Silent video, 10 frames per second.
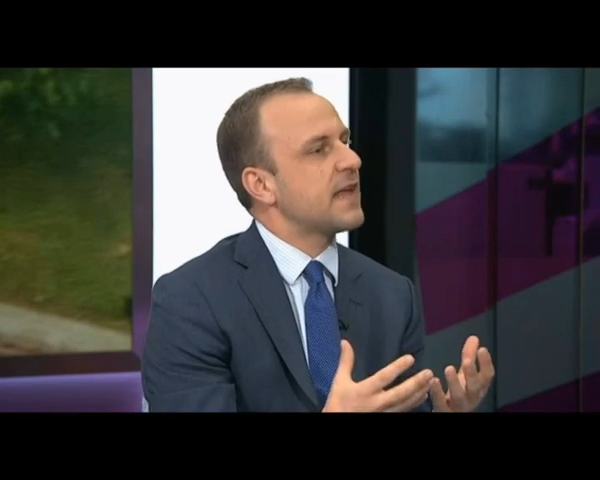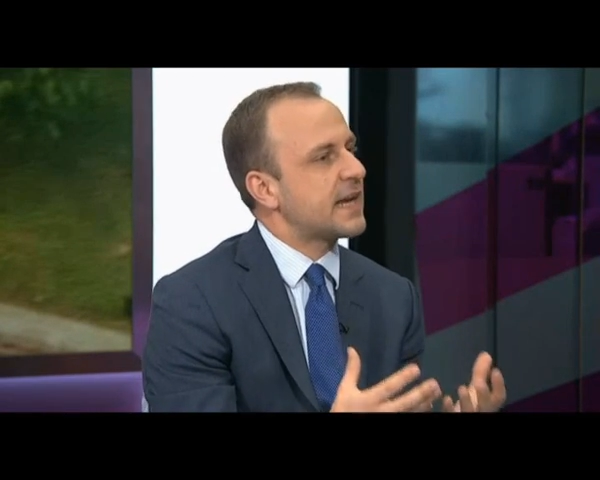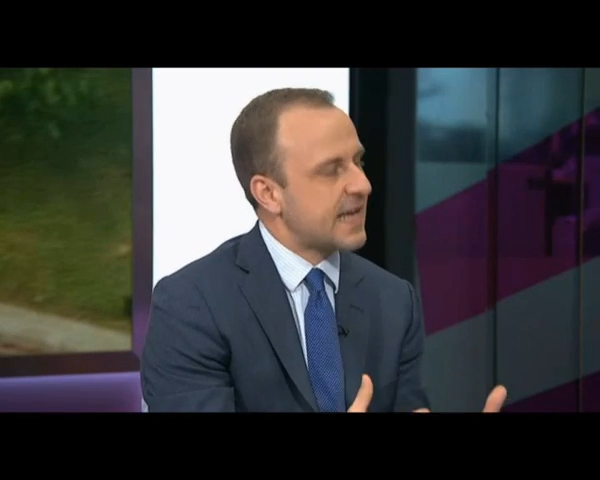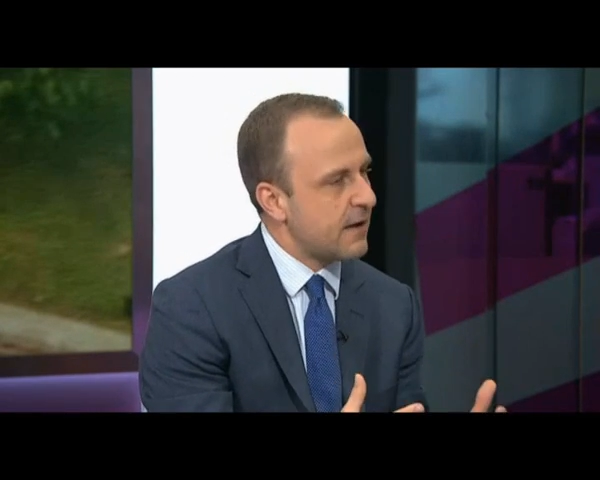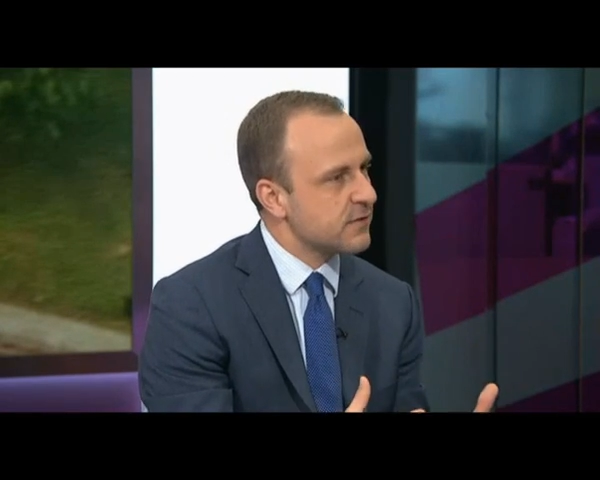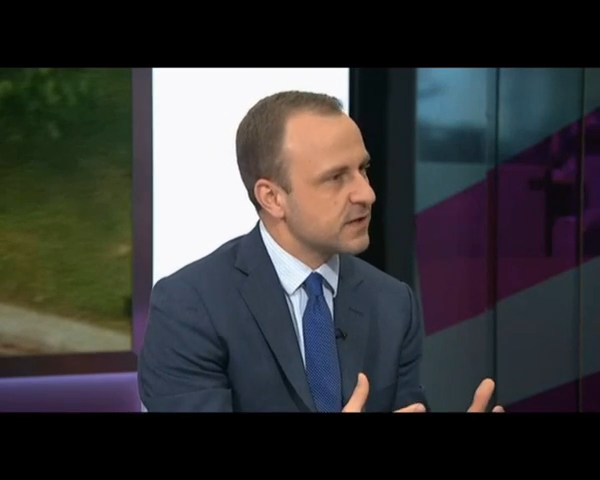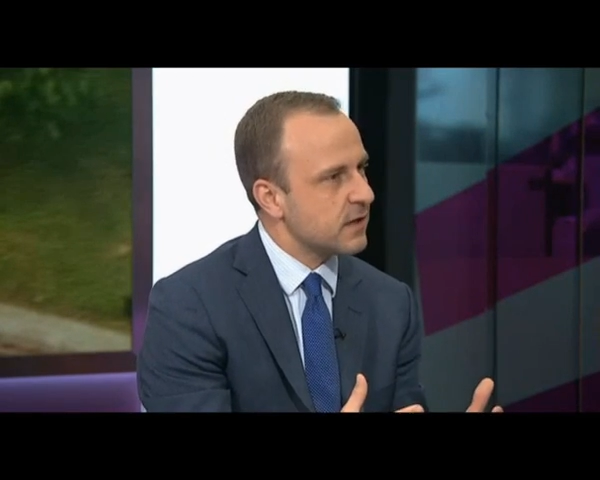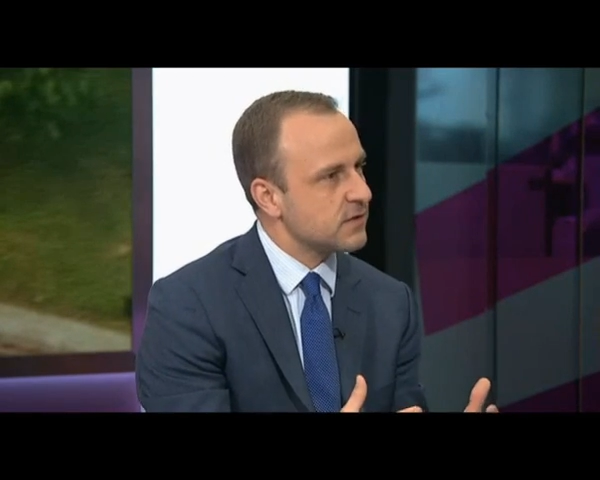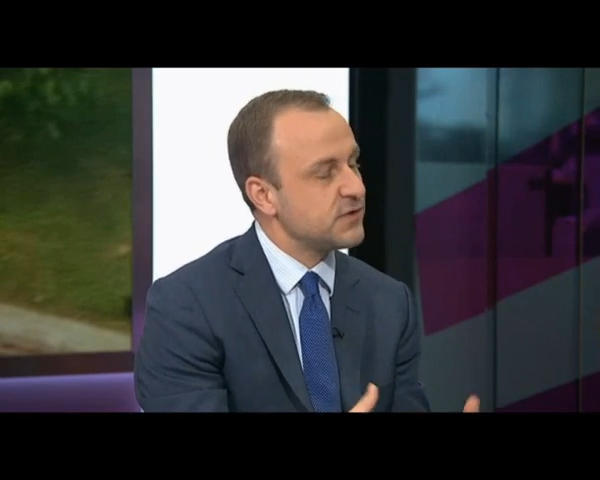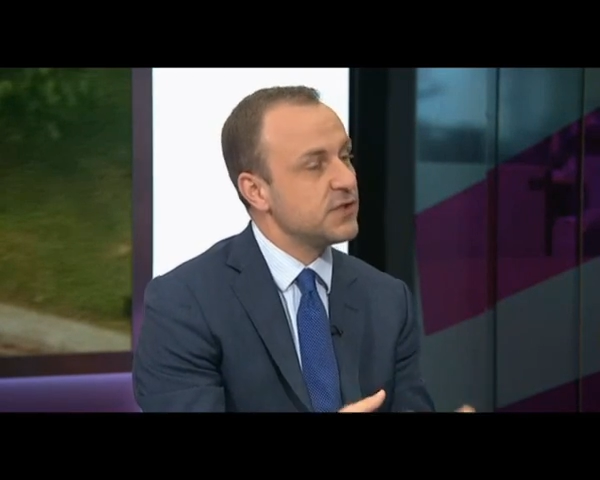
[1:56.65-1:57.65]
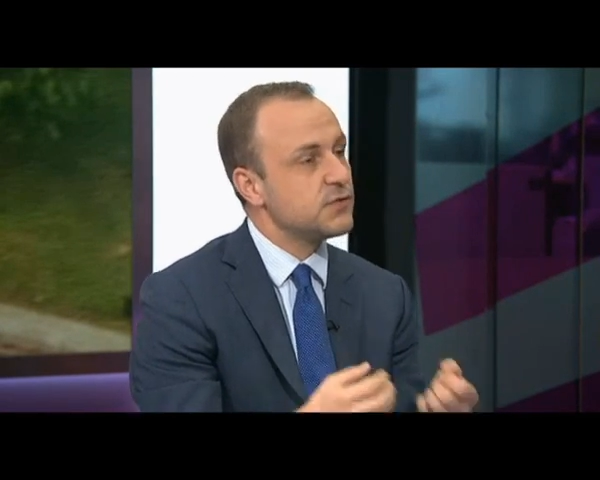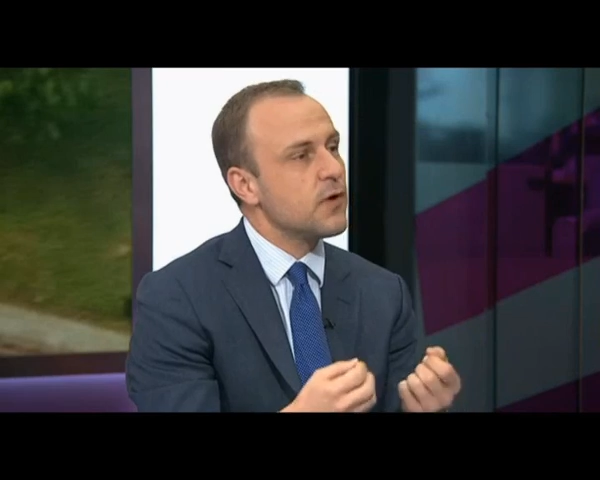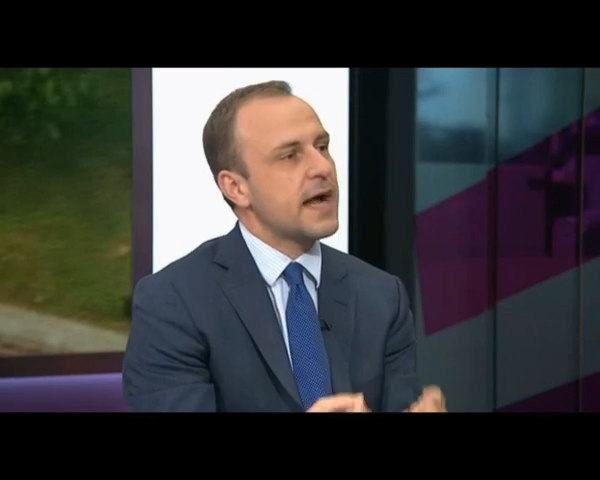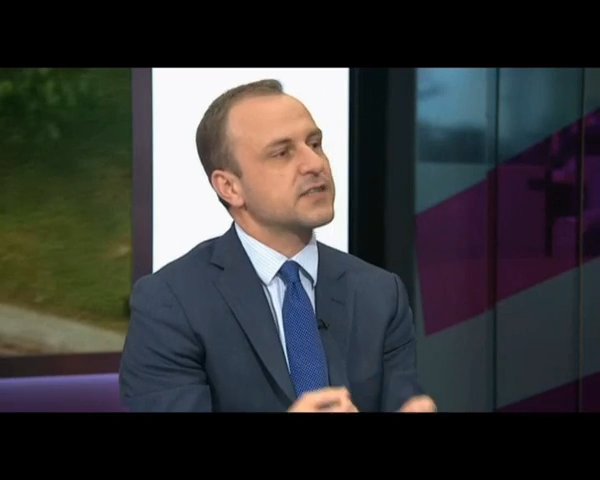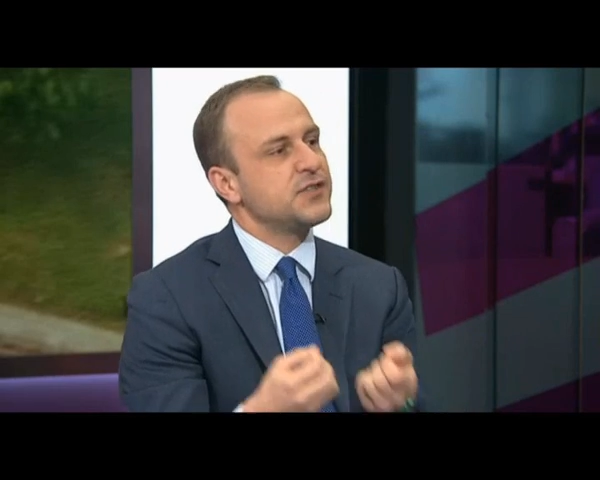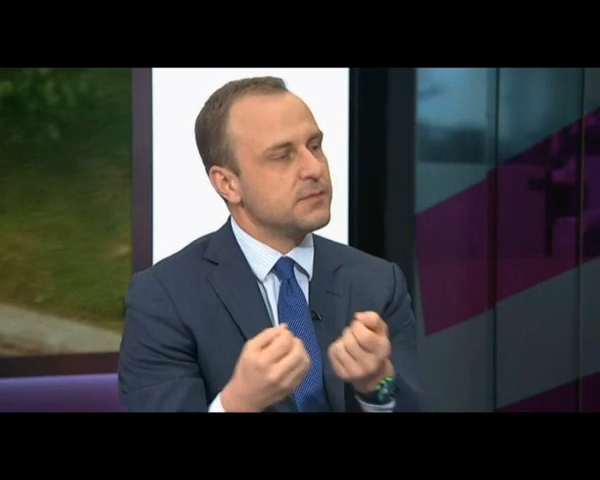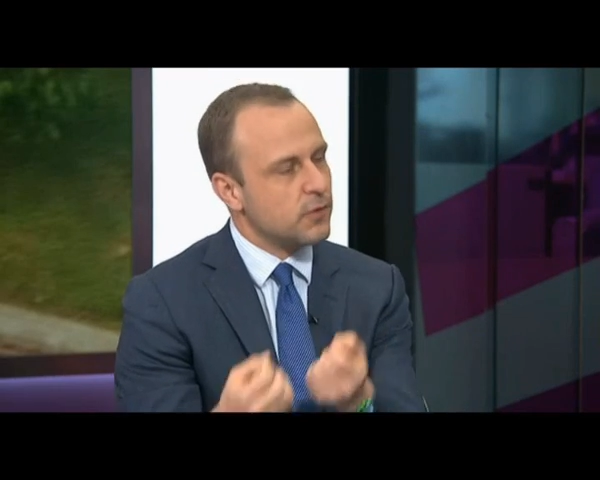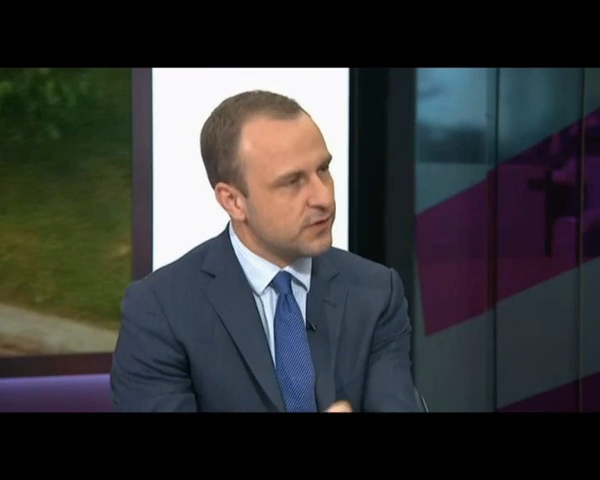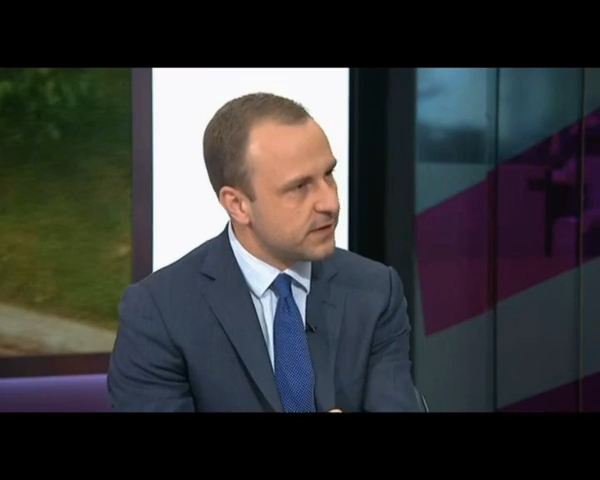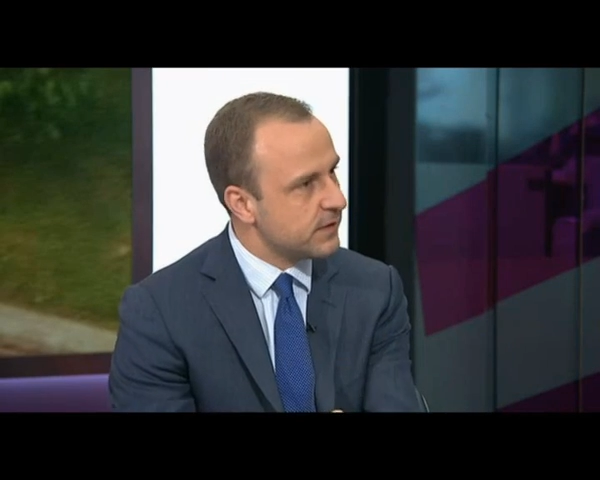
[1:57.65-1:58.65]
of that counterculture to actually
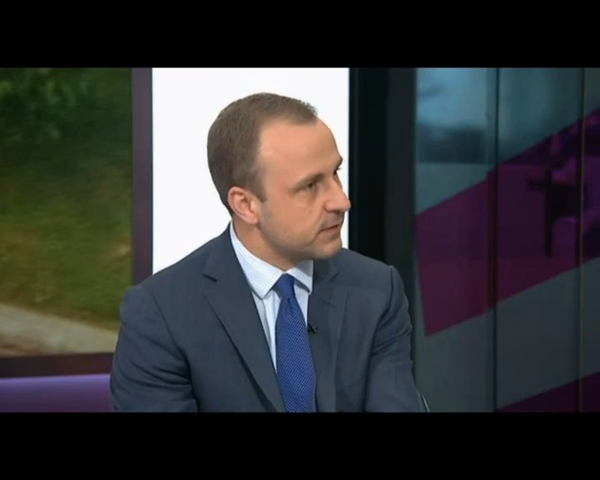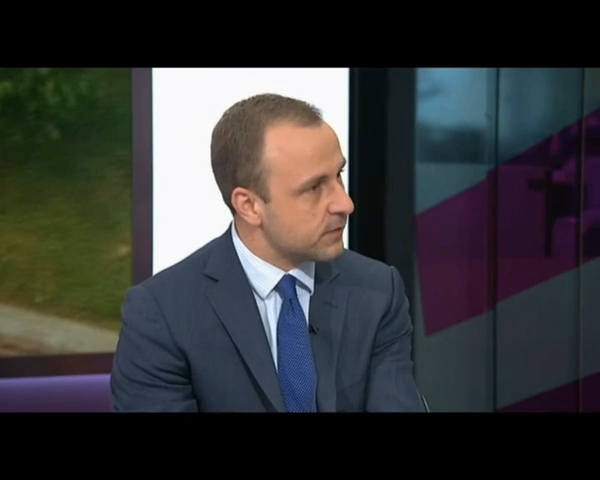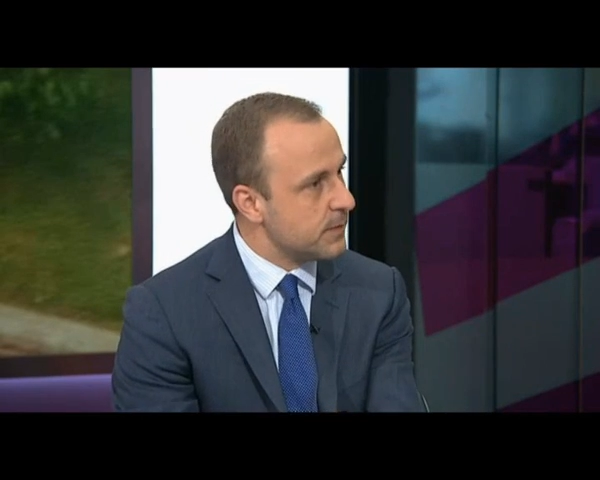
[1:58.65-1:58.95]
wanting to